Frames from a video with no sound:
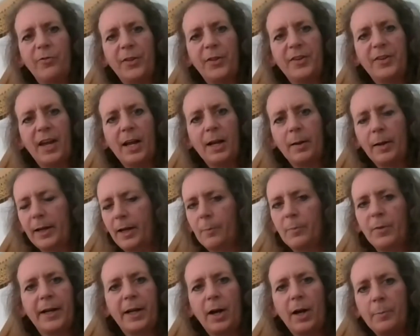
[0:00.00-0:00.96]
the day. I'm
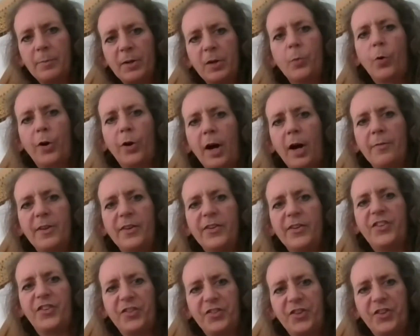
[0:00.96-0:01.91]
going to work on
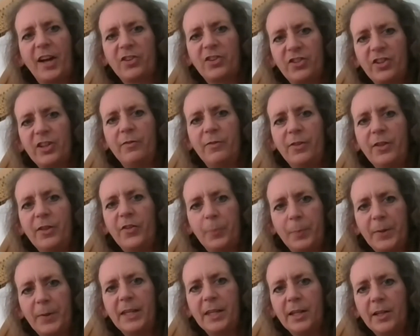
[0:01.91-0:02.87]
this section of this
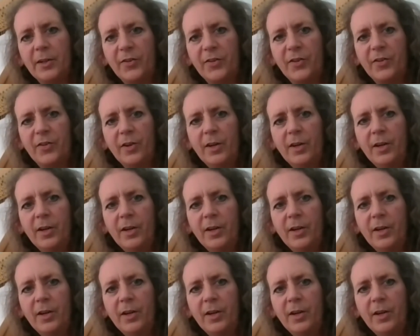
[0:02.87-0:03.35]
piece.